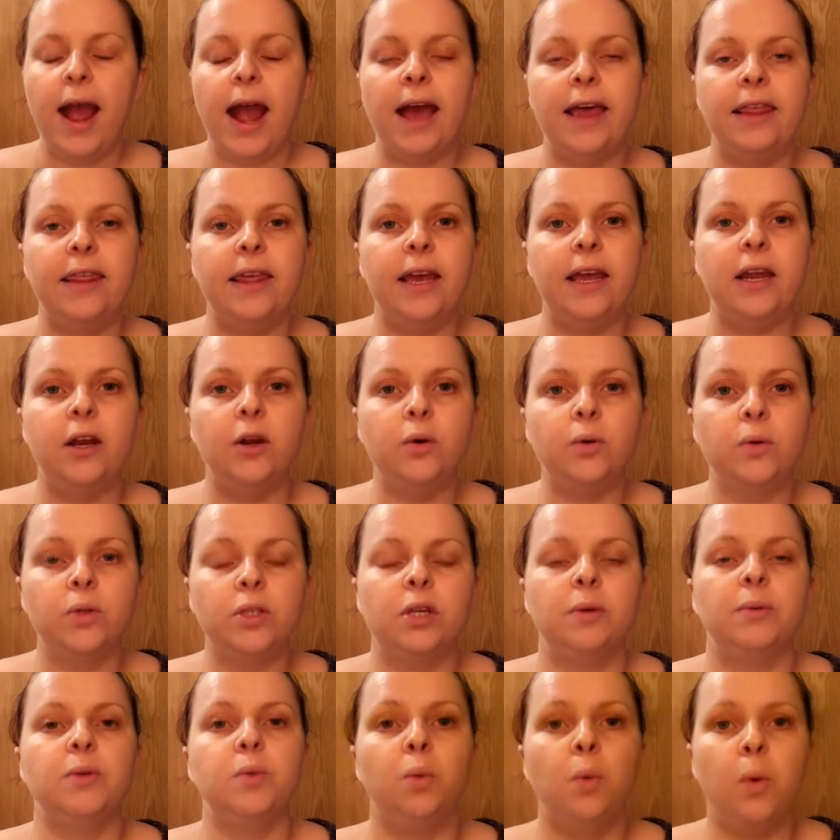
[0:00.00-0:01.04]
And then
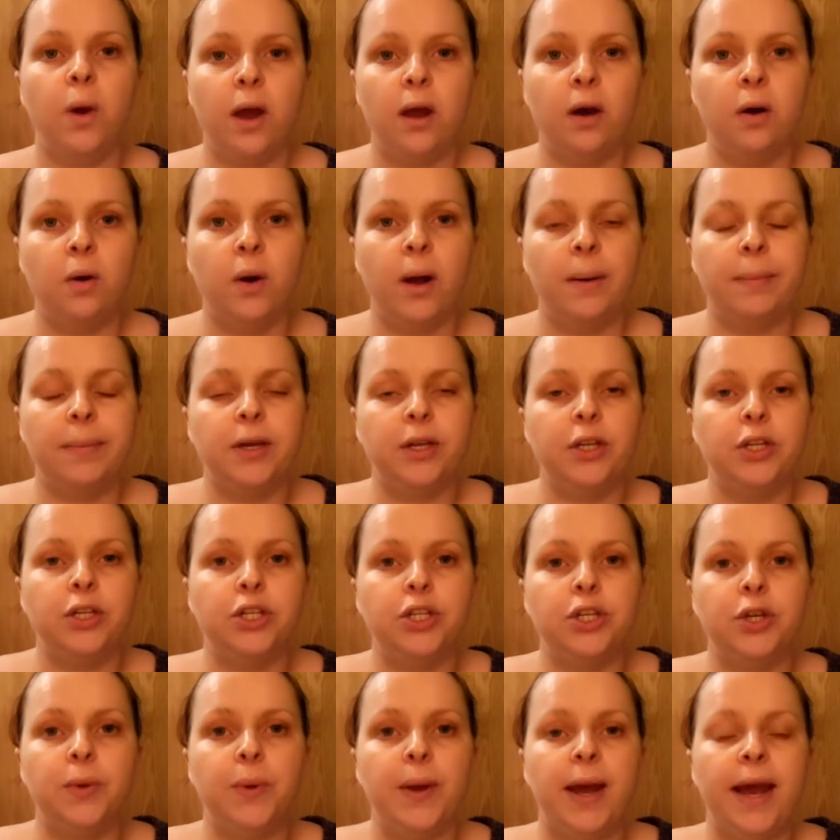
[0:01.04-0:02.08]
also as well, I'm going to
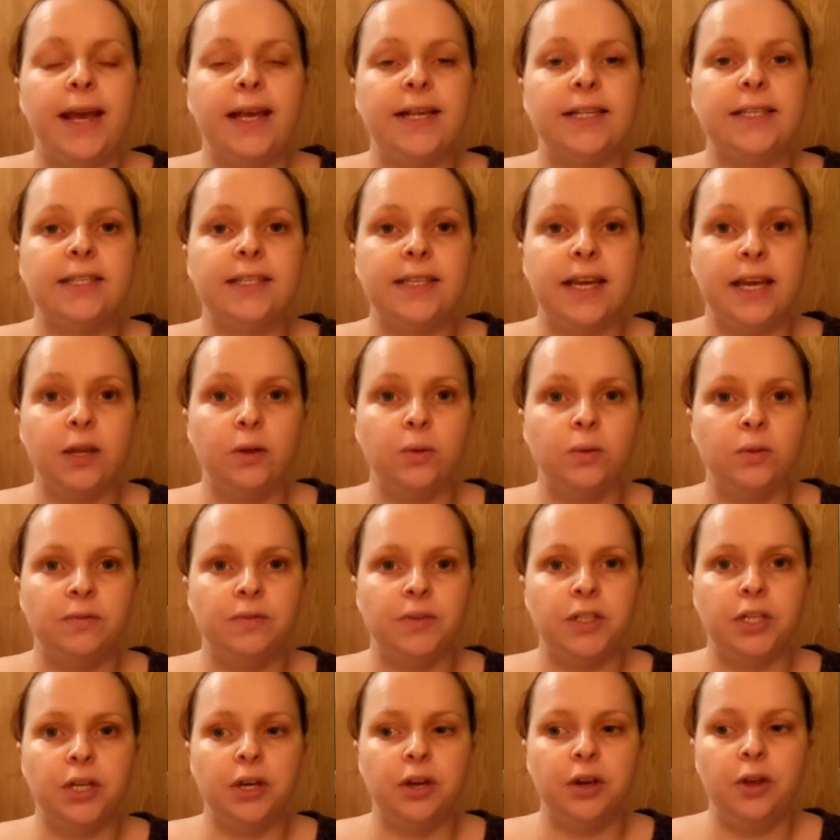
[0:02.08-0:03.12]
do a sales
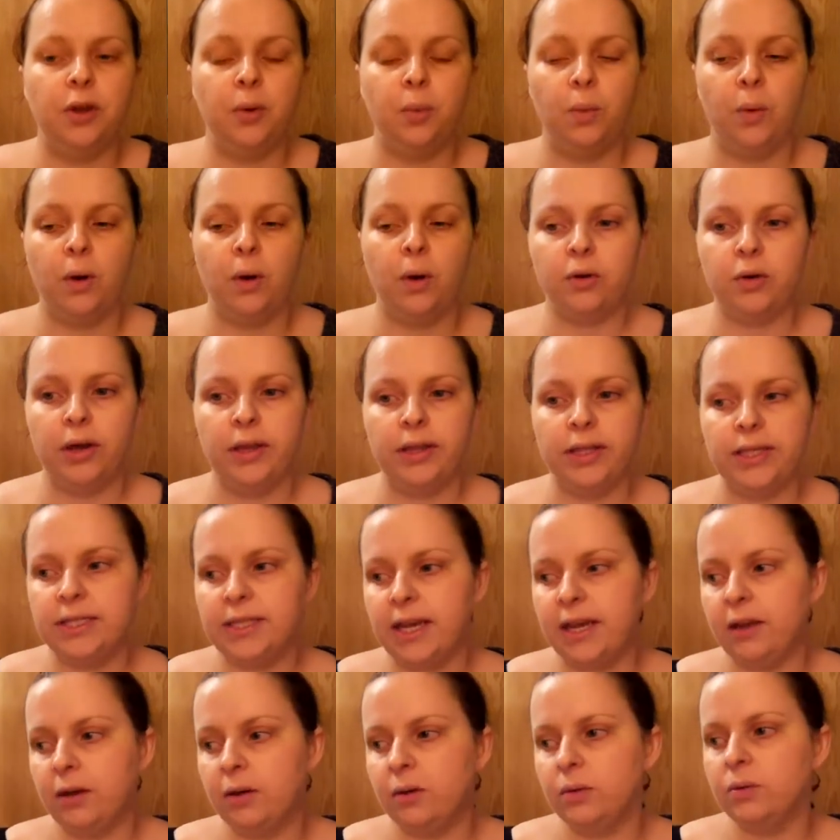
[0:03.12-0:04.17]
video, what I've got in the
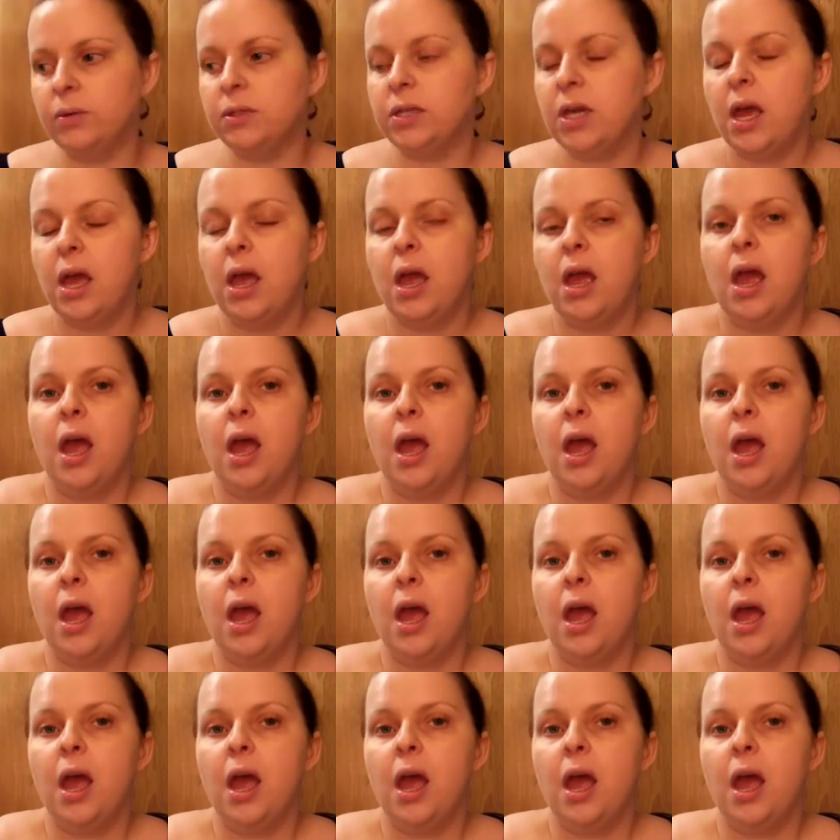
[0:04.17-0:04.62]
sales.